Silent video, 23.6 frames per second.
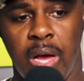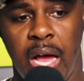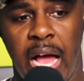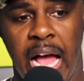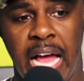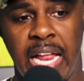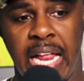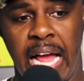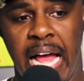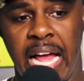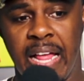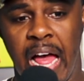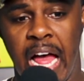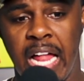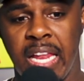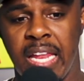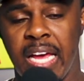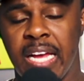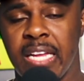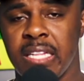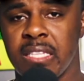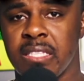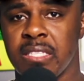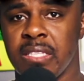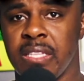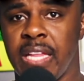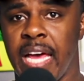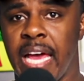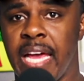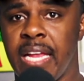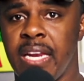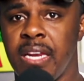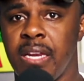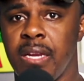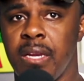I, I, I like
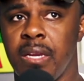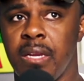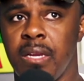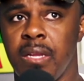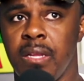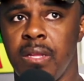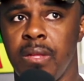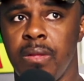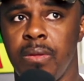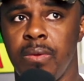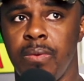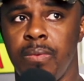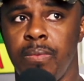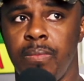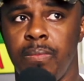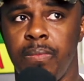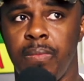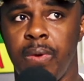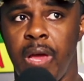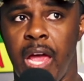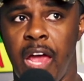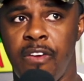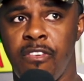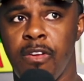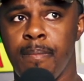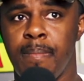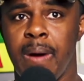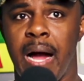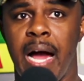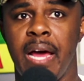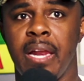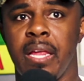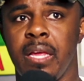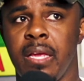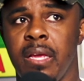that
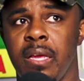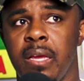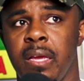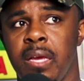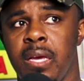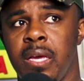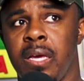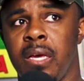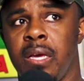everybody